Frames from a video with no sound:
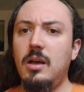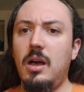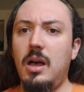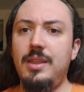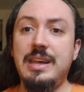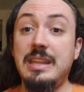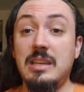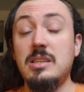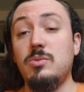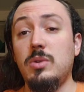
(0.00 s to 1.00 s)
uh, that
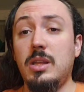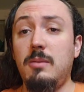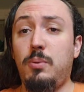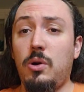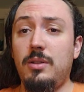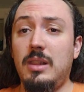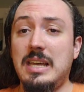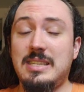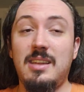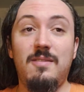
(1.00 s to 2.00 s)
is a really important
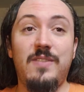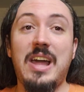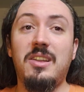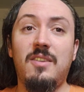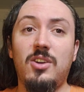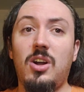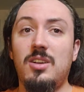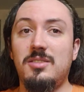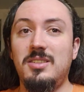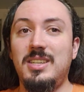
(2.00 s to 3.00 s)
lesson violet
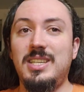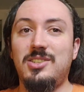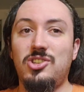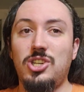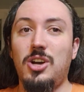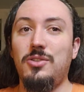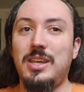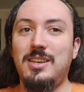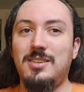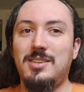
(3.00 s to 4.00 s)
evergarden is a show
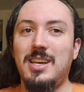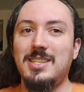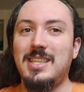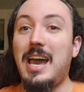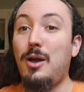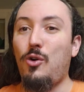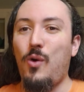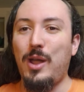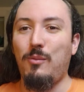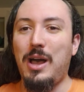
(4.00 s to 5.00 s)
that does that
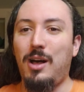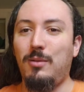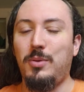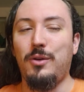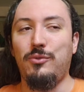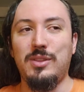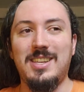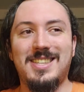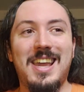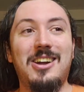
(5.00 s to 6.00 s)
quite well both with
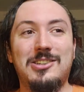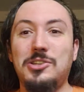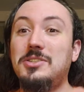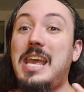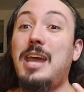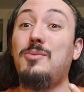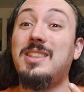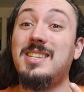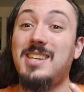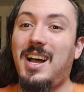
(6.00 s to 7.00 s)
its characters and with its